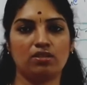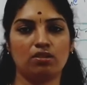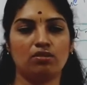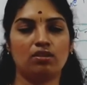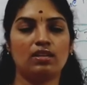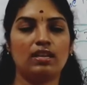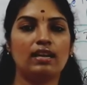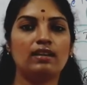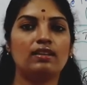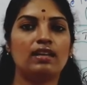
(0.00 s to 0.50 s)
So
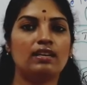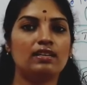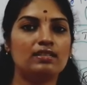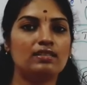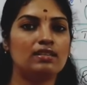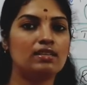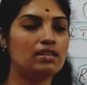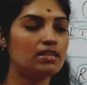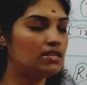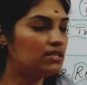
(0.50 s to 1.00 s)
that is
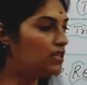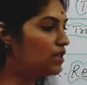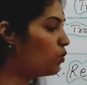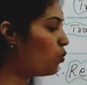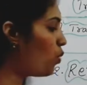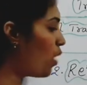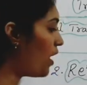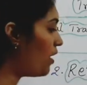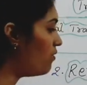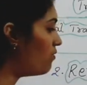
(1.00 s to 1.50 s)
the reason
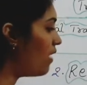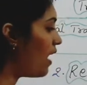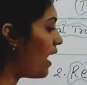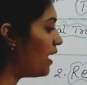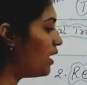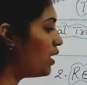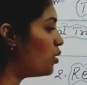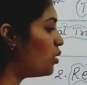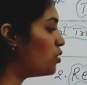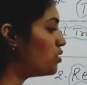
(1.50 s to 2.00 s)
why
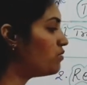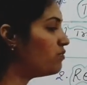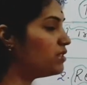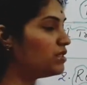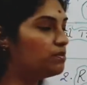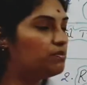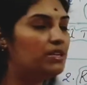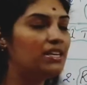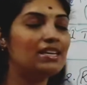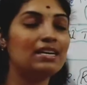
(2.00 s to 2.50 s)
warehouse
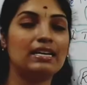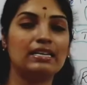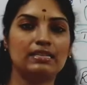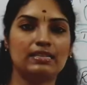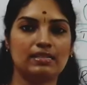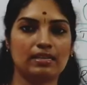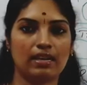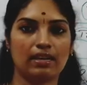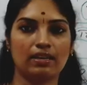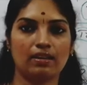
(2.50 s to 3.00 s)
will be
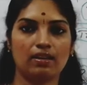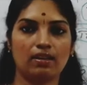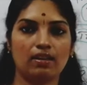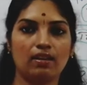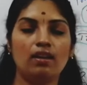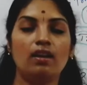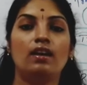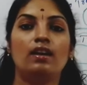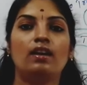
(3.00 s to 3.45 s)
constructed